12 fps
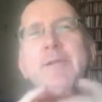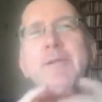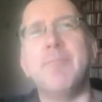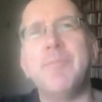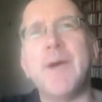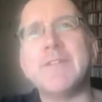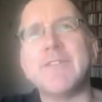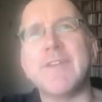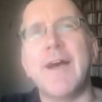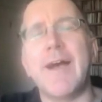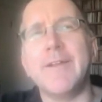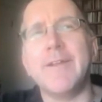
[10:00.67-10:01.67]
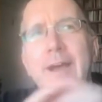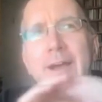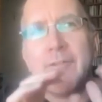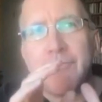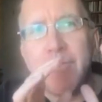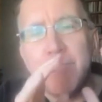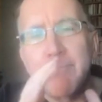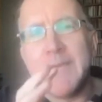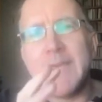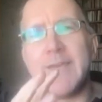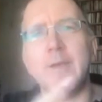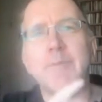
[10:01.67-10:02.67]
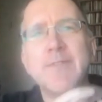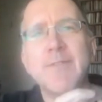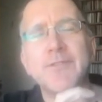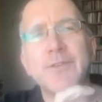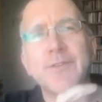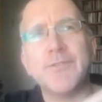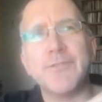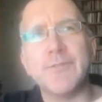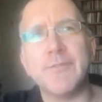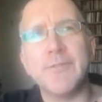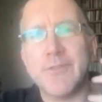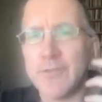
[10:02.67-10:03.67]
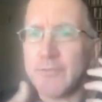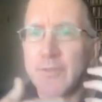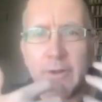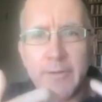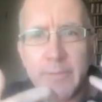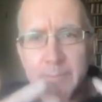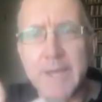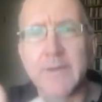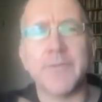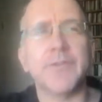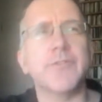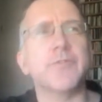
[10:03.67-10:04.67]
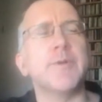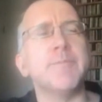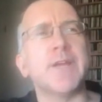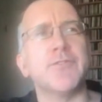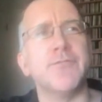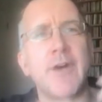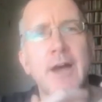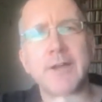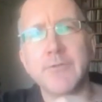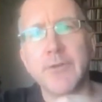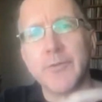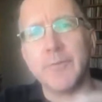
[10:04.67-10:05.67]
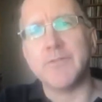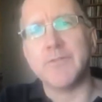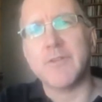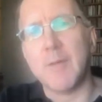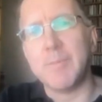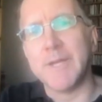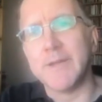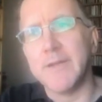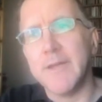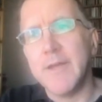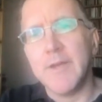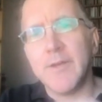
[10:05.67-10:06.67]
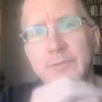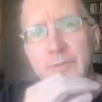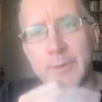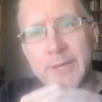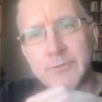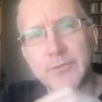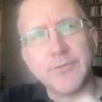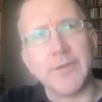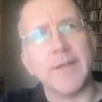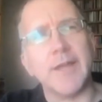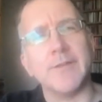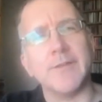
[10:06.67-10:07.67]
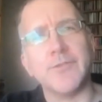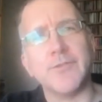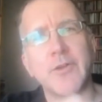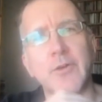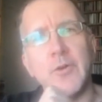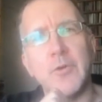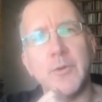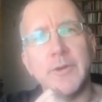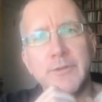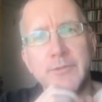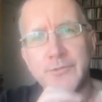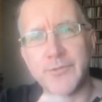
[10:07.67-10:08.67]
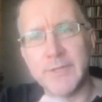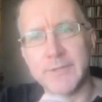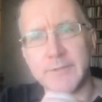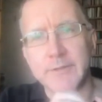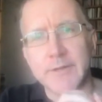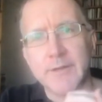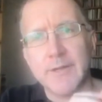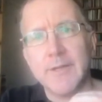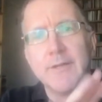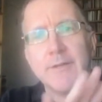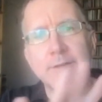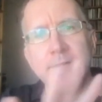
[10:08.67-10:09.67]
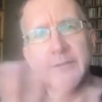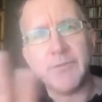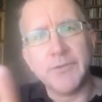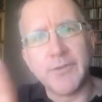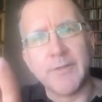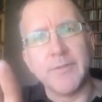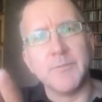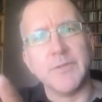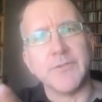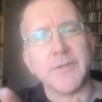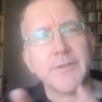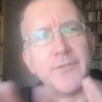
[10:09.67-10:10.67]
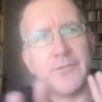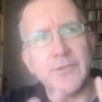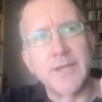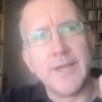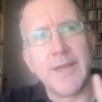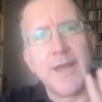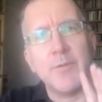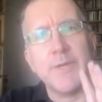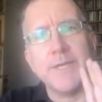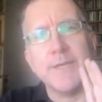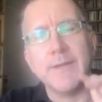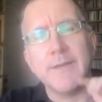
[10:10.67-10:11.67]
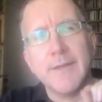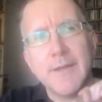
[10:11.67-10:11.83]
But for me, I mean, this is the heart of the matter. This is what makes Wagnerism, this topic, so interesting and so singular. leave aside the music, see how he